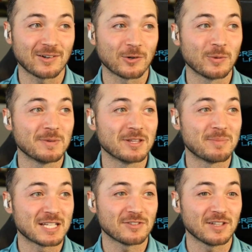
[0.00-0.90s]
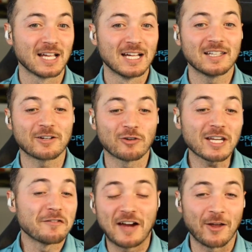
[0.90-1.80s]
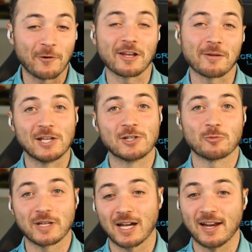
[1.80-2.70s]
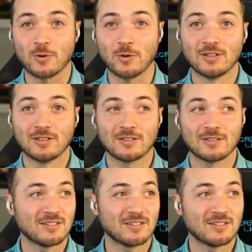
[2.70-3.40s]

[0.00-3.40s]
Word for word: or who would be the best for like like Rickie Fowler winning a major would be kind of cool.